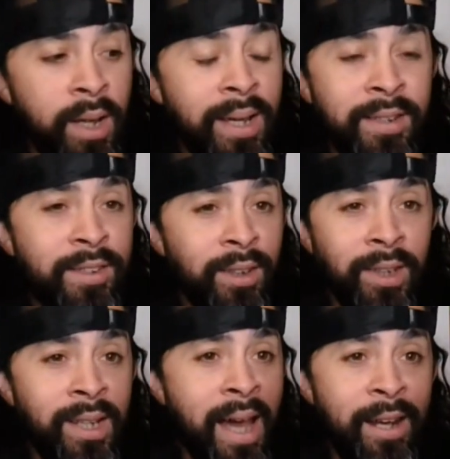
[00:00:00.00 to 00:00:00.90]

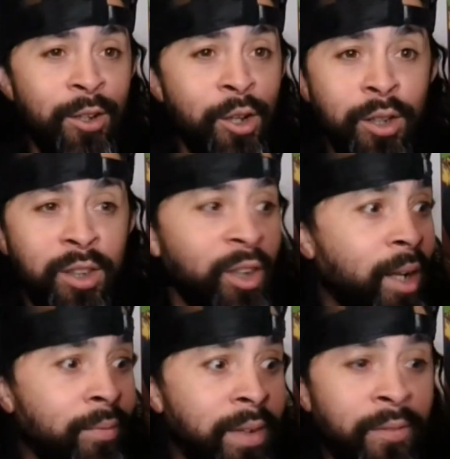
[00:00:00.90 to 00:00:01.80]
Instantly got hooked.
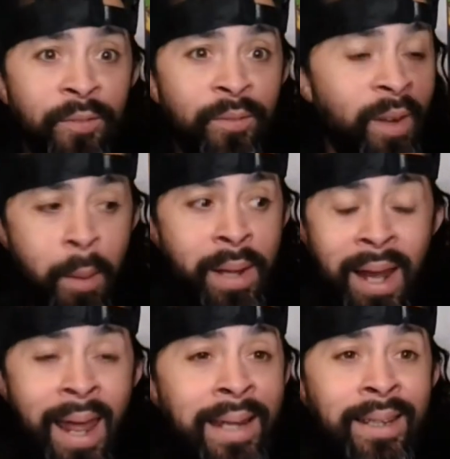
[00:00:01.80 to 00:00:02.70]
Loved it. I mean,
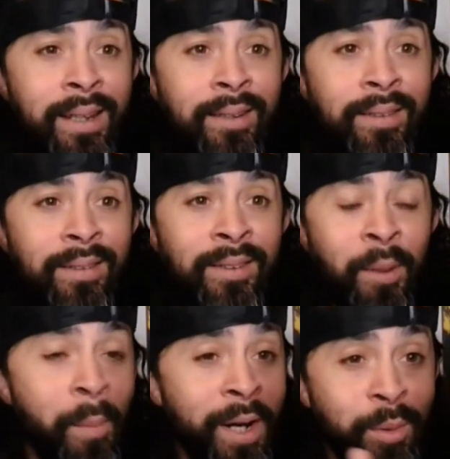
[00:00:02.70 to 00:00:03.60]
I liked it.
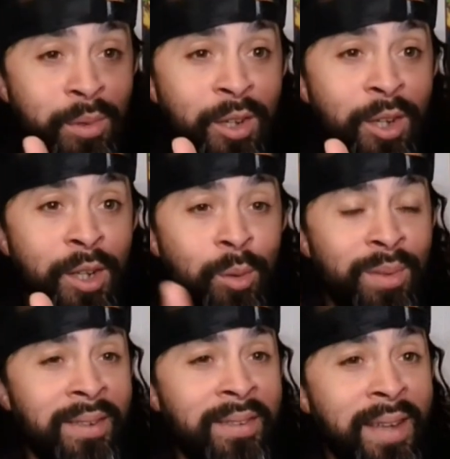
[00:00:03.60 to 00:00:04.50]
The money was good. It
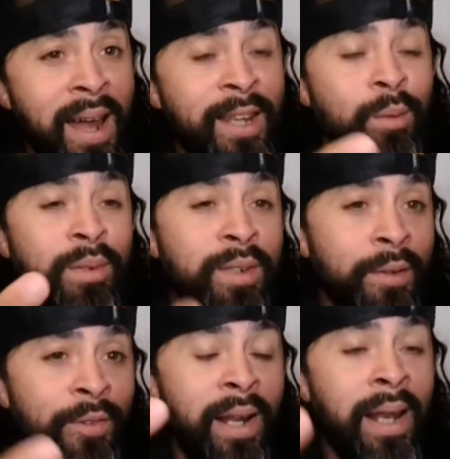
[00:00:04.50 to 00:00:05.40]
was exciting. It was
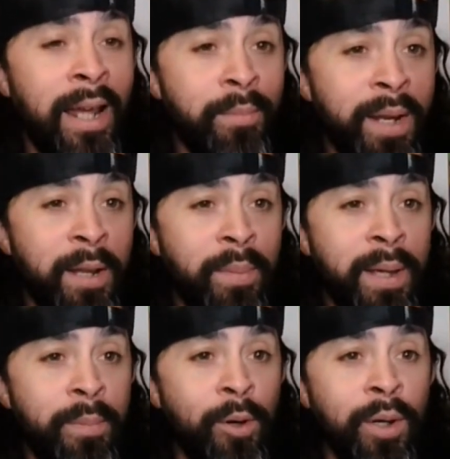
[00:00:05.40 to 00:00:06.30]
different. I like meeting
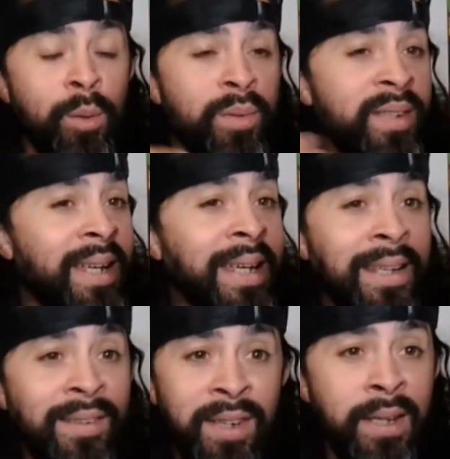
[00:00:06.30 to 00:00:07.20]
people. It was
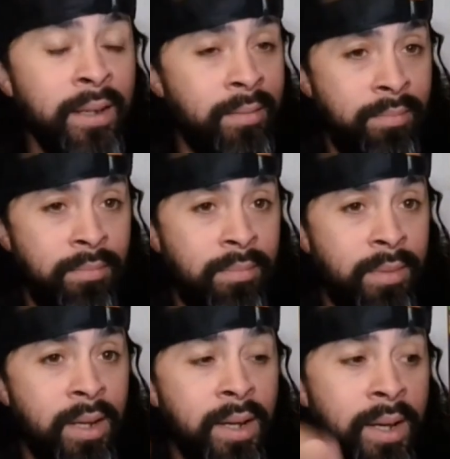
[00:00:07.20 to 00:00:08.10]
easy.
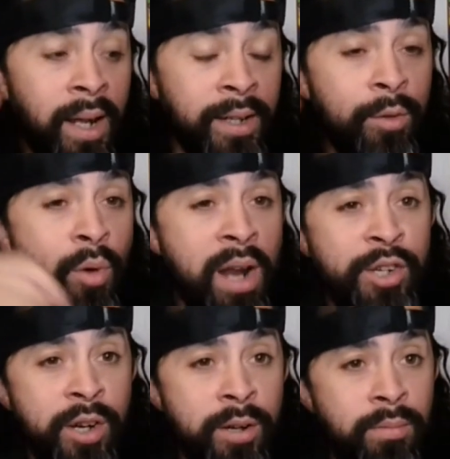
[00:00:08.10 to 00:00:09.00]
I did
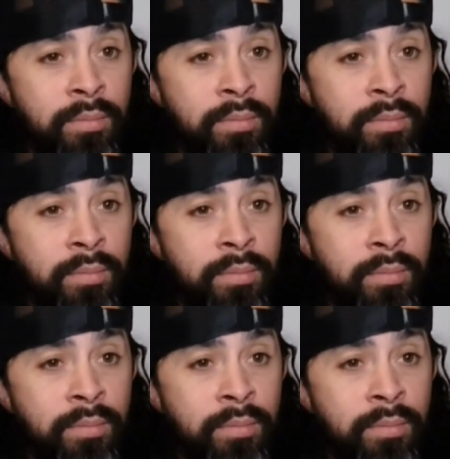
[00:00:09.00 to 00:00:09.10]
rideshare.